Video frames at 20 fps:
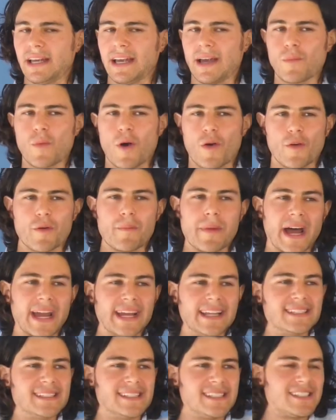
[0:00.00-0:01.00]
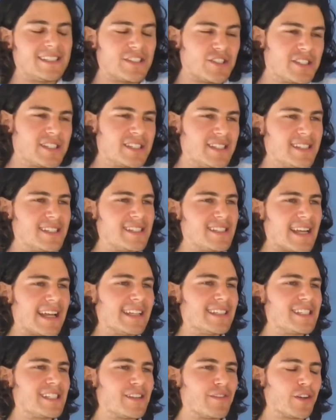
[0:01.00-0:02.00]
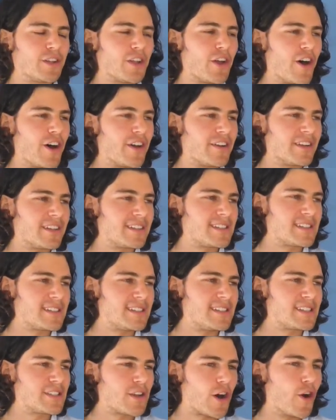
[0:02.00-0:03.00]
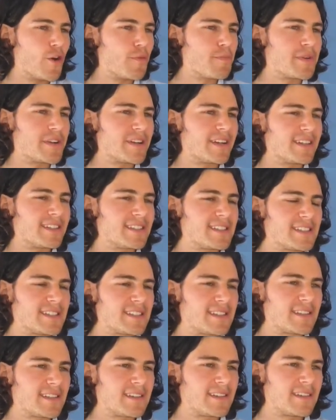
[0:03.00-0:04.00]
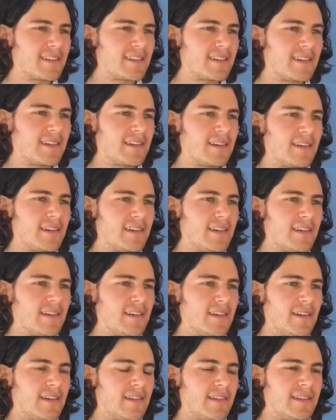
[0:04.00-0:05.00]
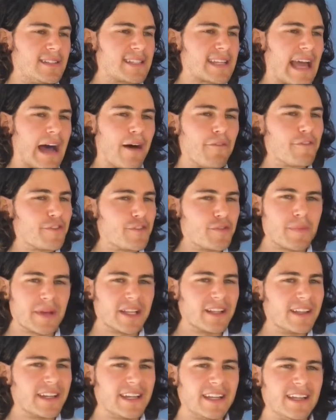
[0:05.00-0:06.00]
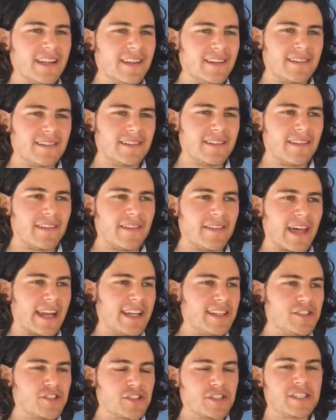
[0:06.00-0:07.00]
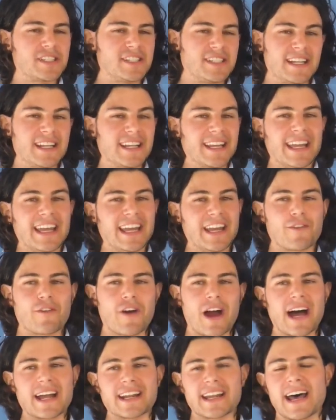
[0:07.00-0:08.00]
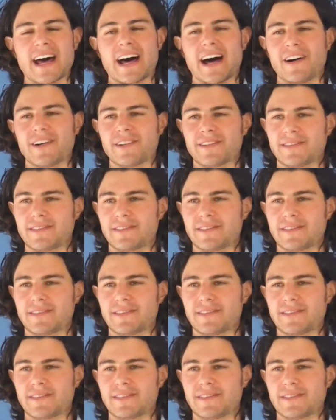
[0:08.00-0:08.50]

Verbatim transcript: And what remains is just this sense of alertness, this openness, this comfortability that is just sitting here right now,